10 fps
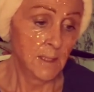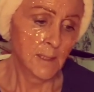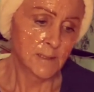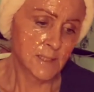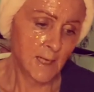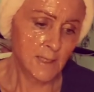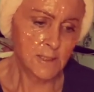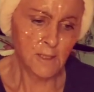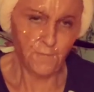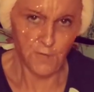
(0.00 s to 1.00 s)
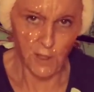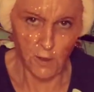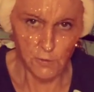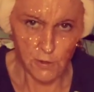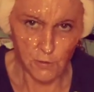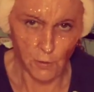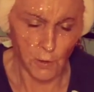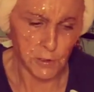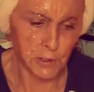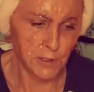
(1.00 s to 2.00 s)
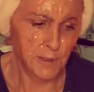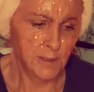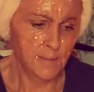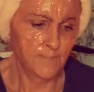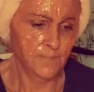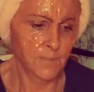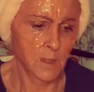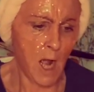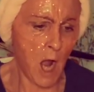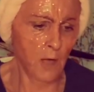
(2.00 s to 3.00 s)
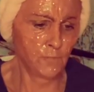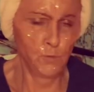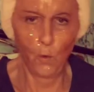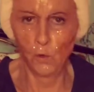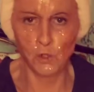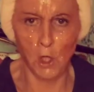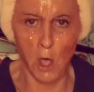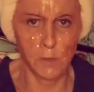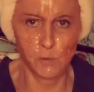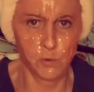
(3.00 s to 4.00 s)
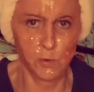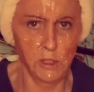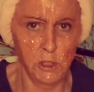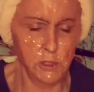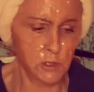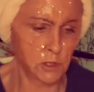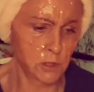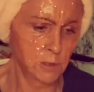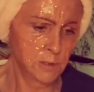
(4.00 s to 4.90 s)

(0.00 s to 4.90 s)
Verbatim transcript: Santa frowned crossly. I've no time to eat.